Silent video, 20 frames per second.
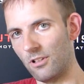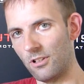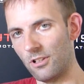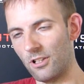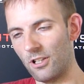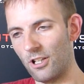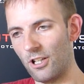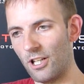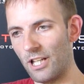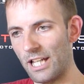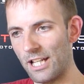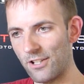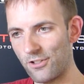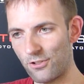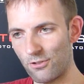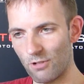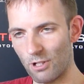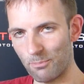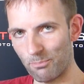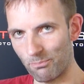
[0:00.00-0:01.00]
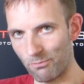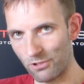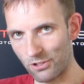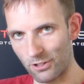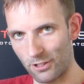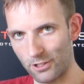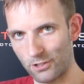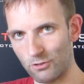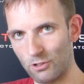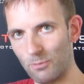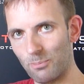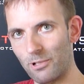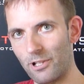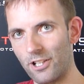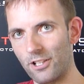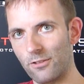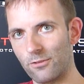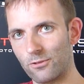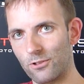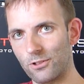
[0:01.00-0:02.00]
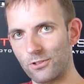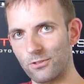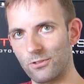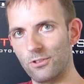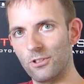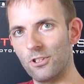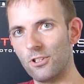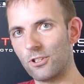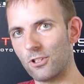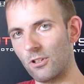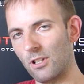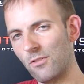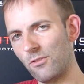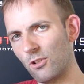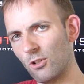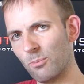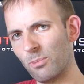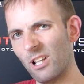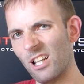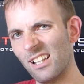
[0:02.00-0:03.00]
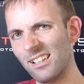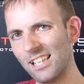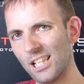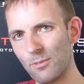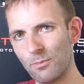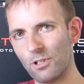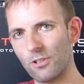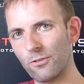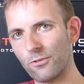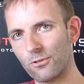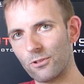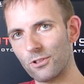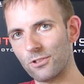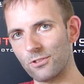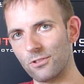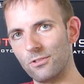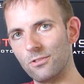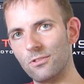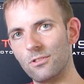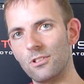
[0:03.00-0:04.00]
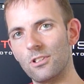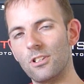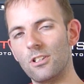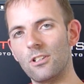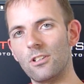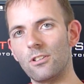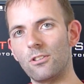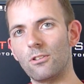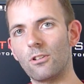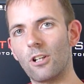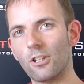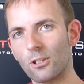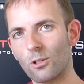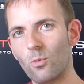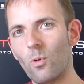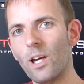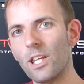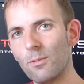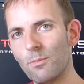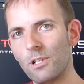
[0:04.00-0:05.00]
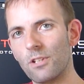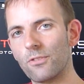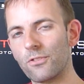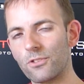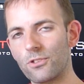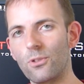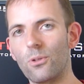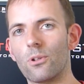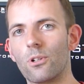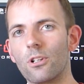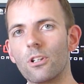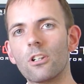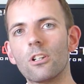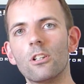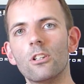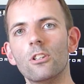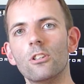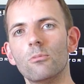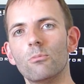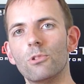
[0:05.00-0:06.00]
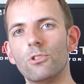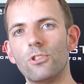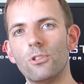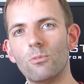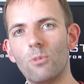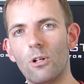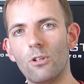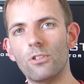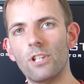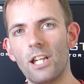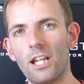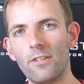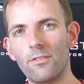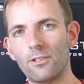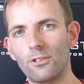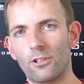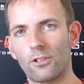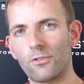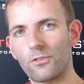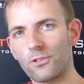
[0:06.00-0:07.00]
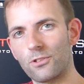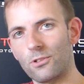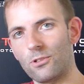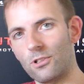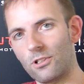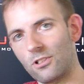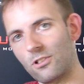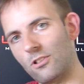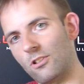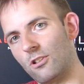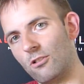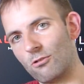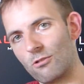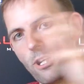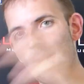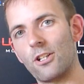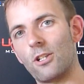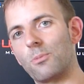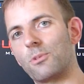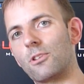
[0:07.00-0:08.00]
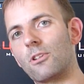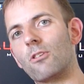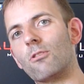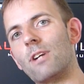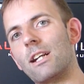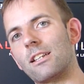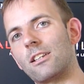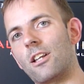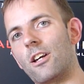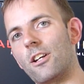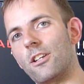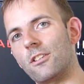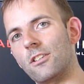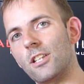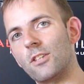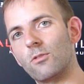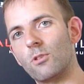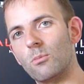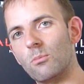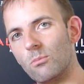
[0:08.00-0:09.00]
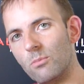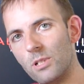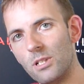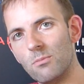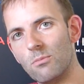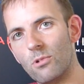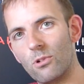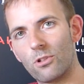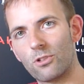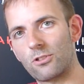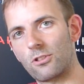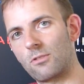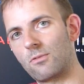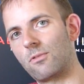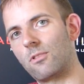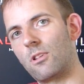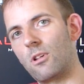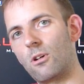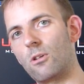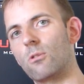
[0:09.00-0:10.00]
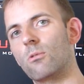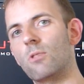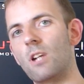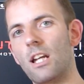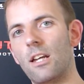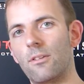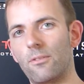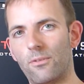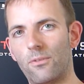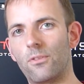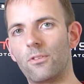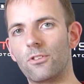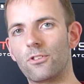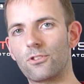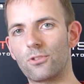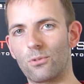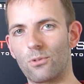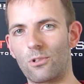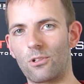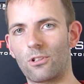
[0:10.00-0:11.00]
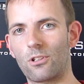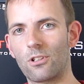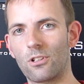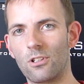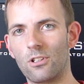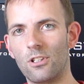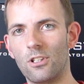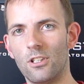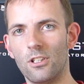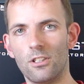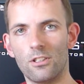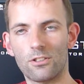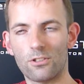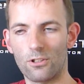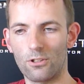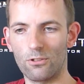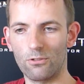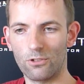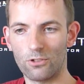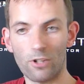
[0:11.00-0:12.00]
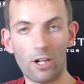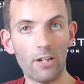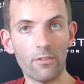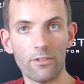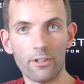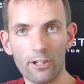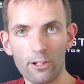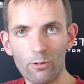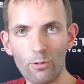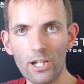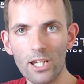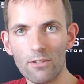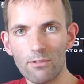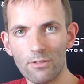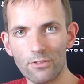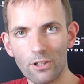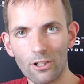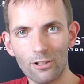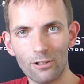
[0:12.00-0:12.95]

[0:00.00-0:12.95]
as you start to apply the throttle. So if you apply a little bit of throttle, you got quite a bit of torque, but you won't have a lot of torque right up to the red line. It will be more sort of low rev torque. So driving away with the